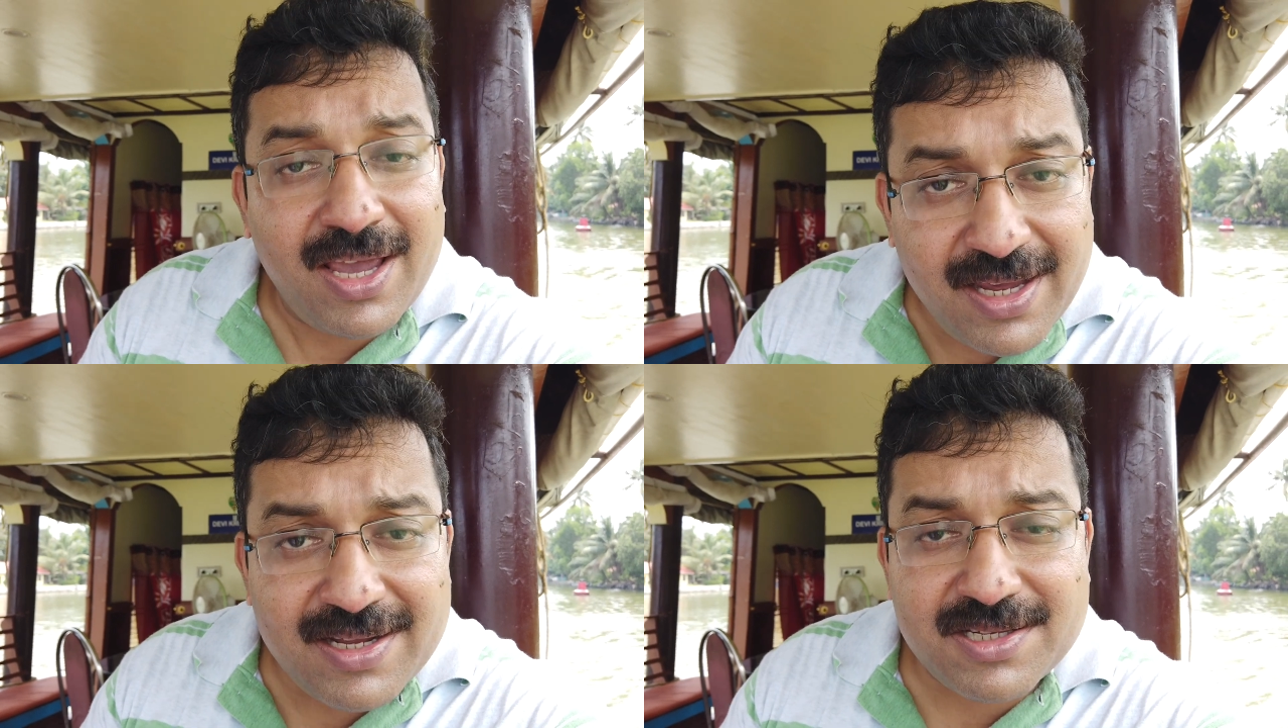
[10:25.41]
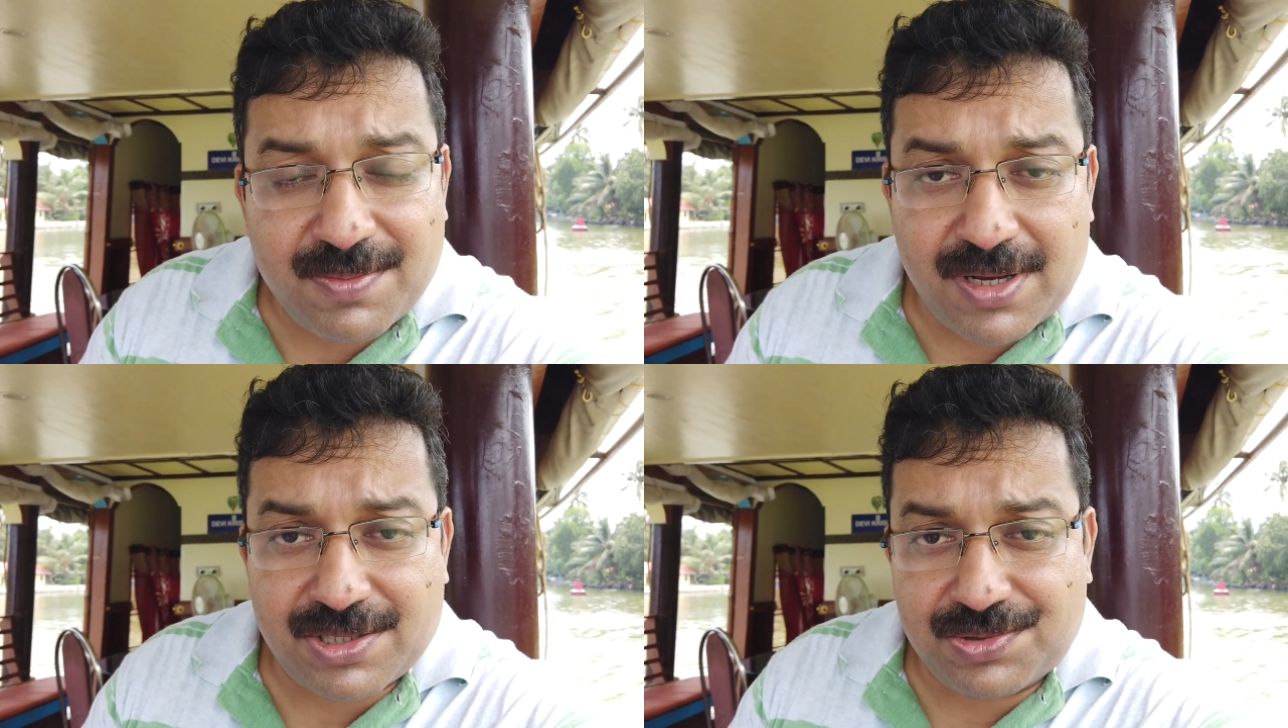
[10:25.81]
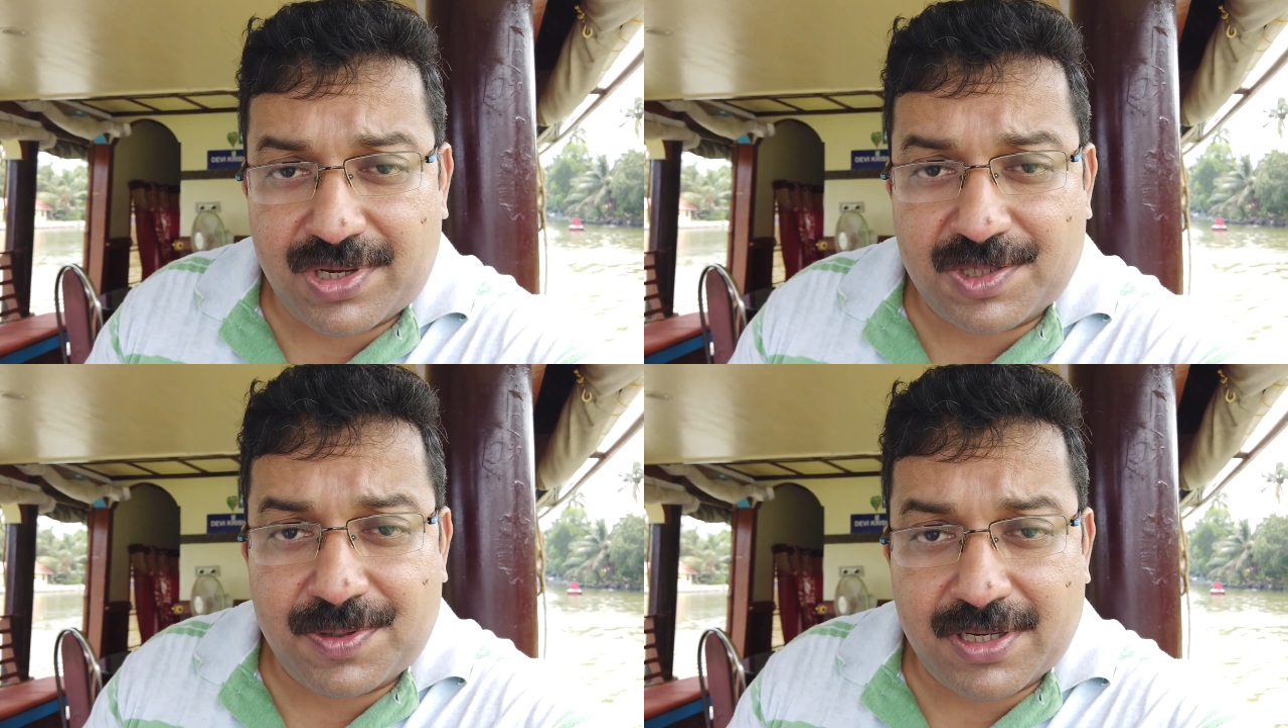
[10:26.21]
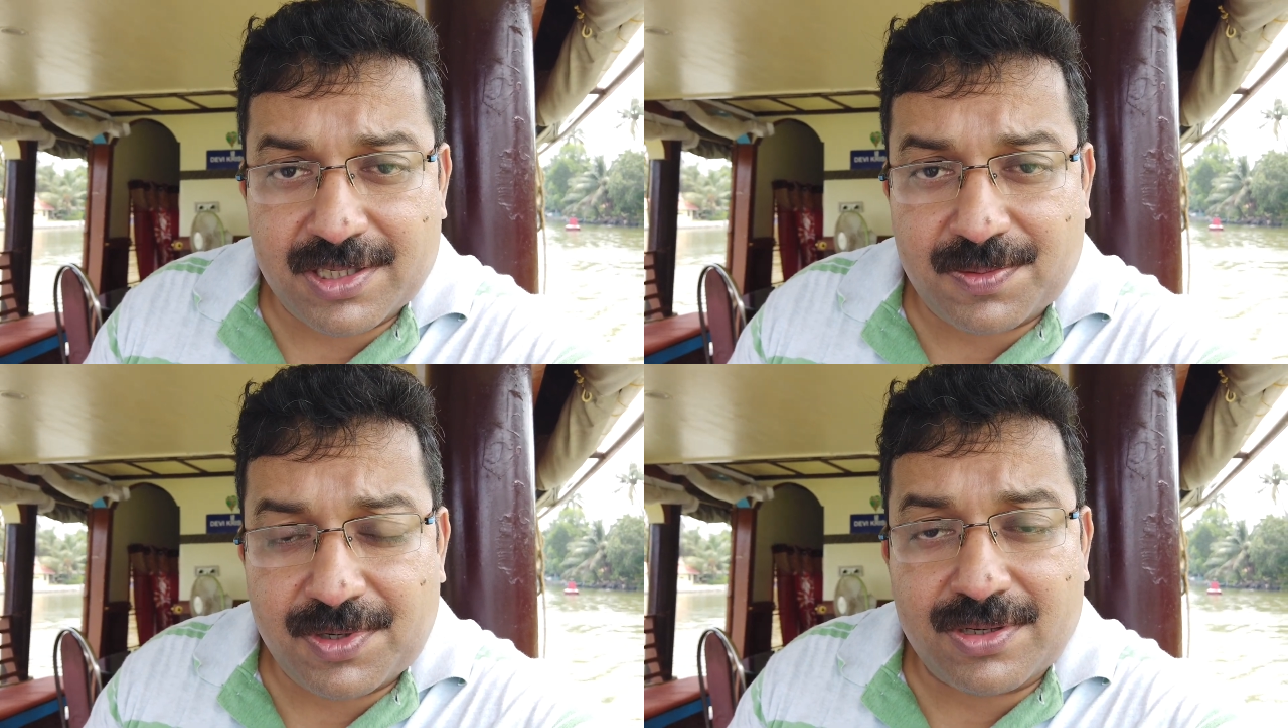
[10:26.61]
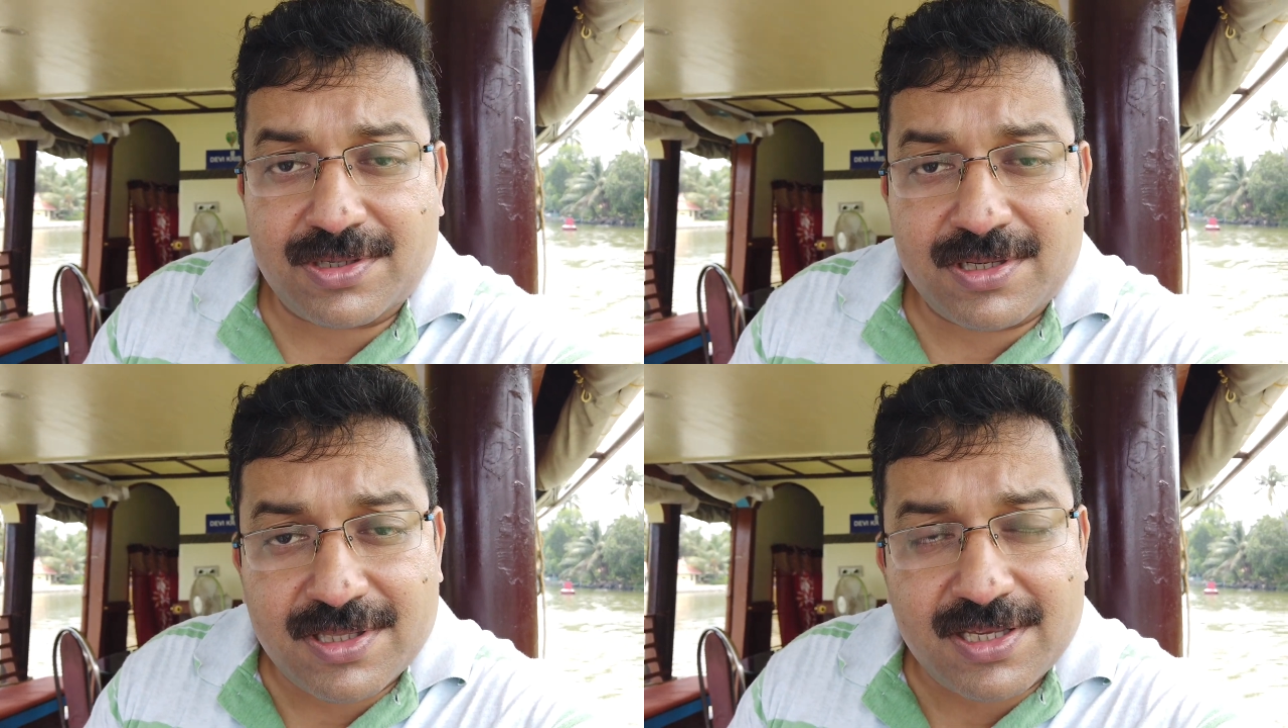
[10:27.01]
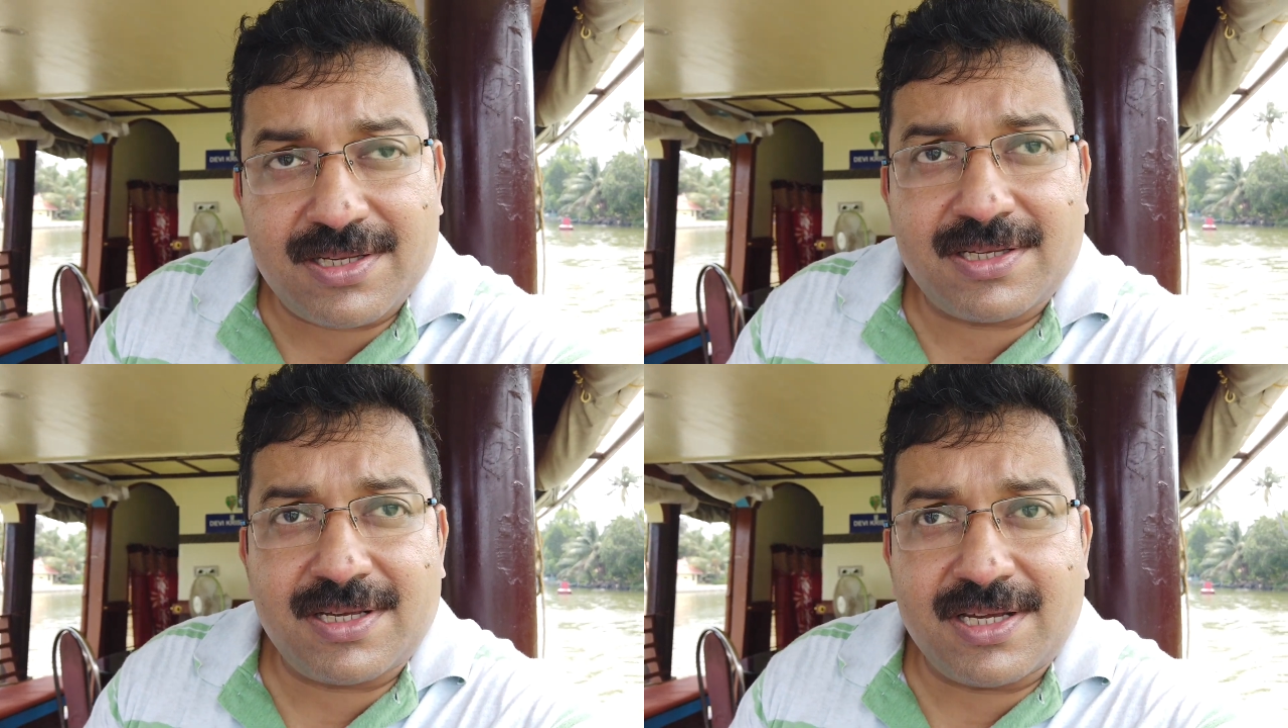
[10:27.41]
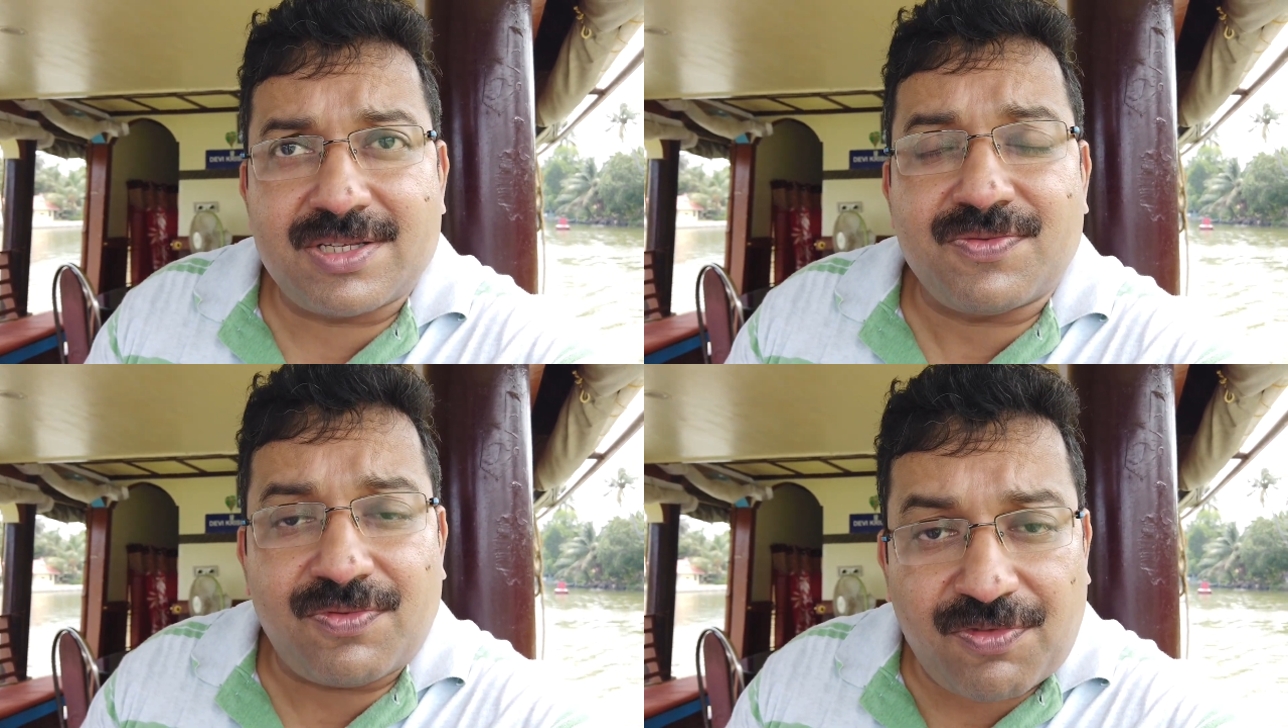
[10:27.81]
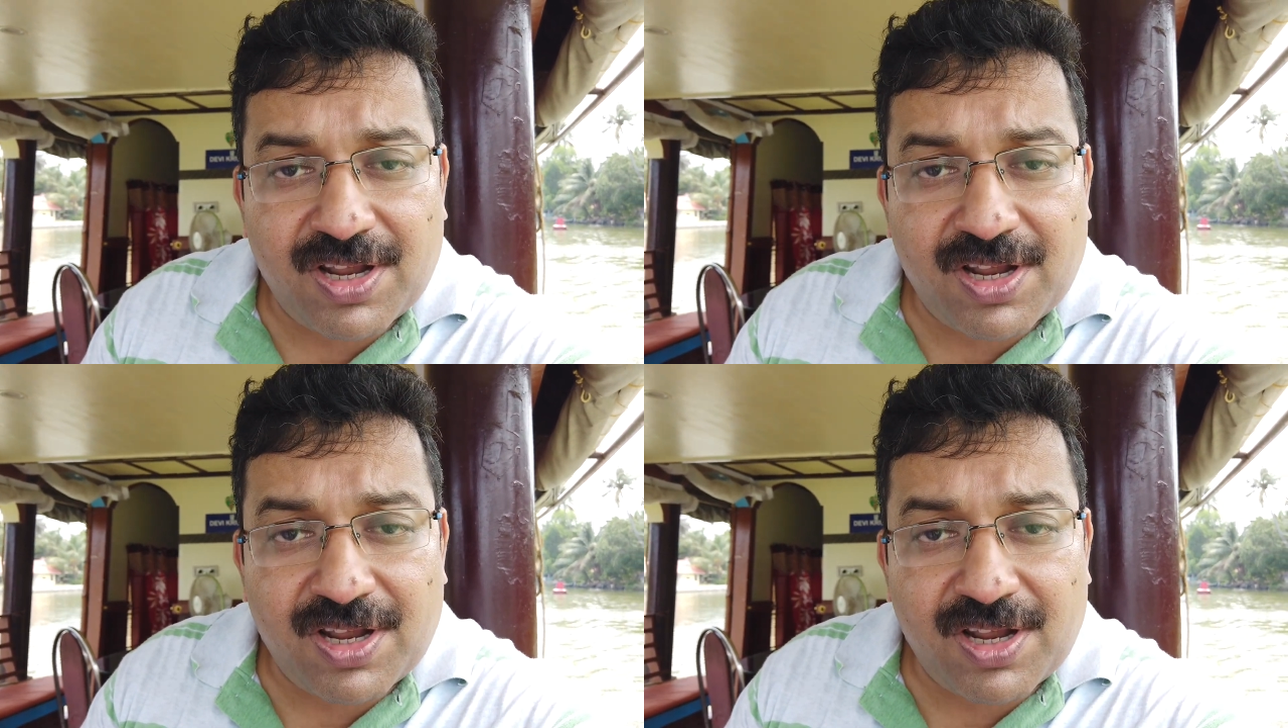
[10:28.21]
it is a must-do experience because this is